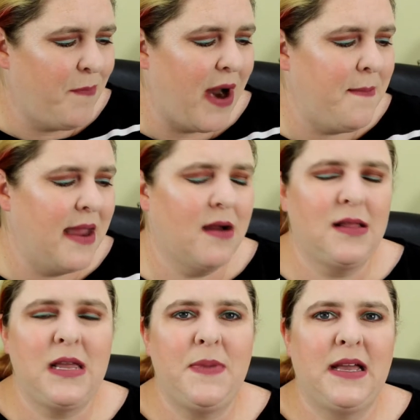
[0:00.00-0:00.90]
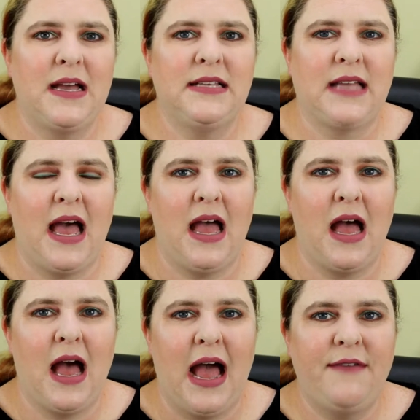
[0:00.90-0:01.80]
Primarily because
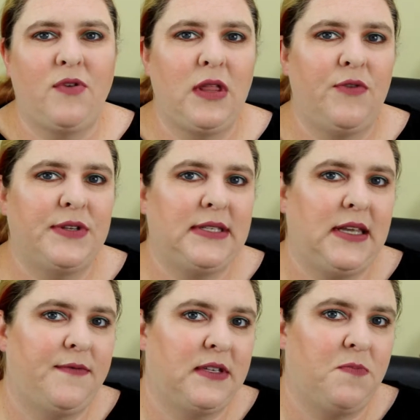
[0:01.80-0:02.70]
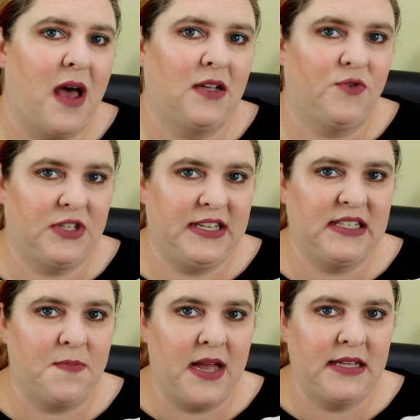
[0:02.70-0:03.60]
I've only received this box for
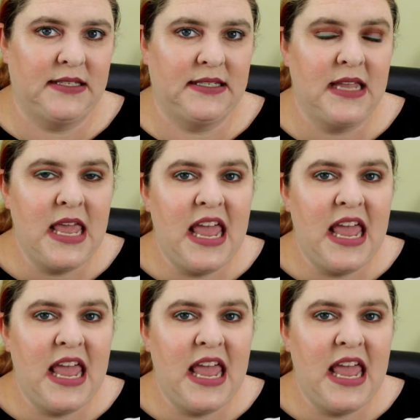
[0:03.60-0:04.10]
6 months,